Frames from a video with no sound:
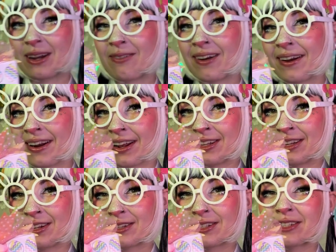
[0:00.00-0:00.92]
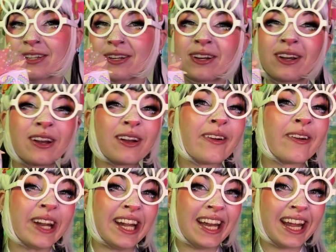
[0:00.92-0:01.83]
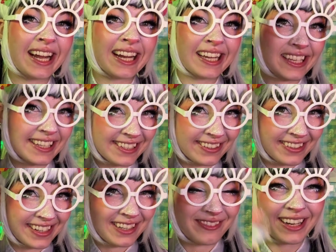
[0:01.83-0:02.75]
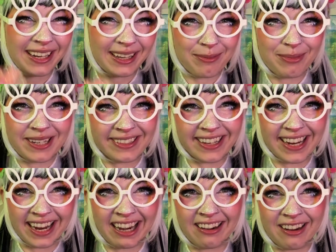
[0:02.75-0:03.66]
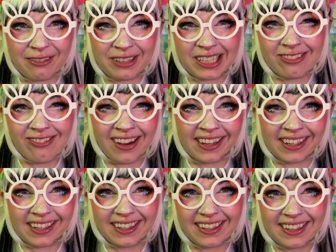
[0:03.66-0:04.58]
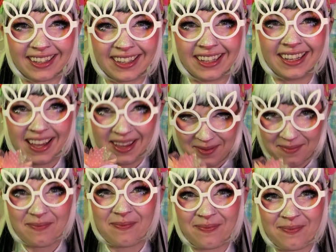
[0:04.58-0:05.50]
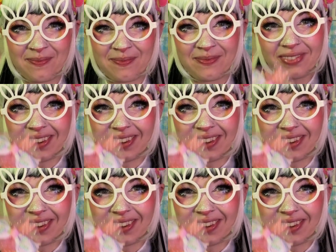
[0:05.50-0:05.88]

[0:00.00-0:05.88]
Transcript: wear it on your shirt or on a necklace or even up in your hair if you want.